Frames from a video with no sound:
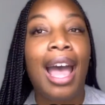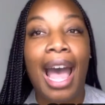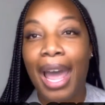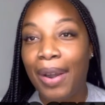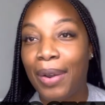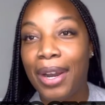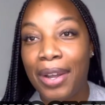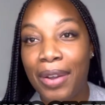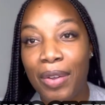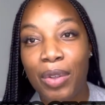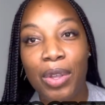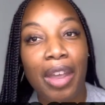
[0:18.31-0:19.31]
I don't
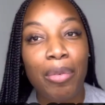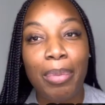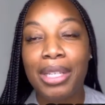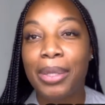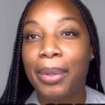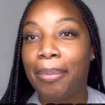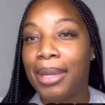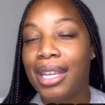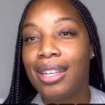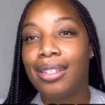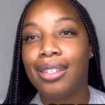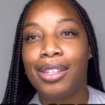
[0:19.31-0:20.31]
know, you ever been to a
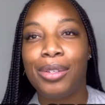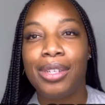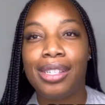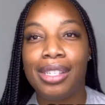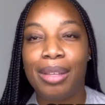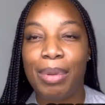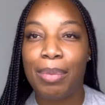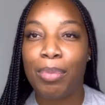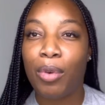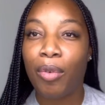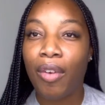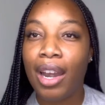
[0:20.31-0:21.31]
beach and you just see
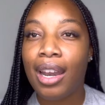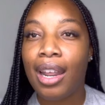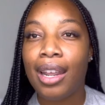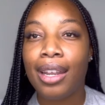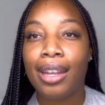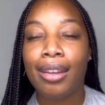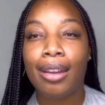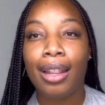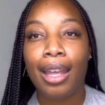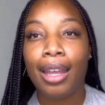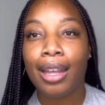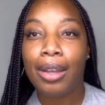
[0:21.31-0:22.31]
people running and you're
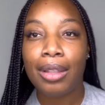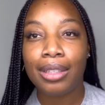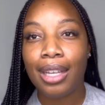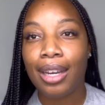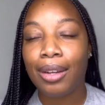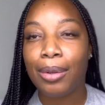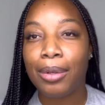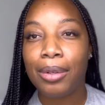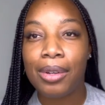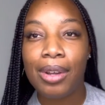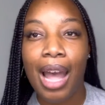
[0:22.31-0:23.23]
like, oh, that's kind of cool.